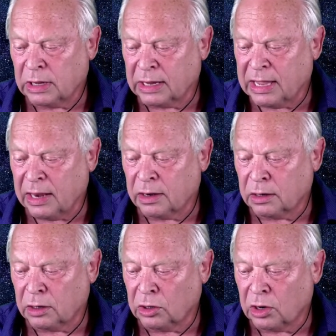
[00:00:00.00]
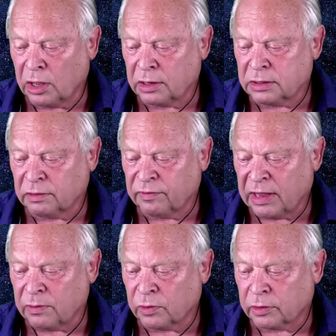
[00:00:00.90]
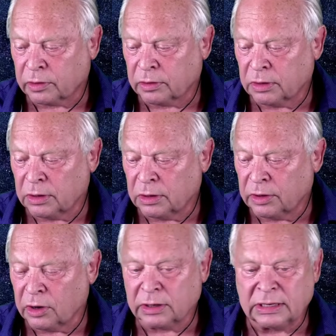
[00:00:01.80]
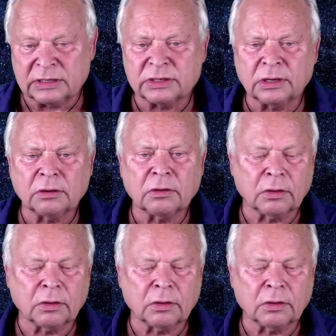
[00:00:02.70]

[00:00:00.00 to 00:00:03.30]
Again, a lot of handwork, not easy.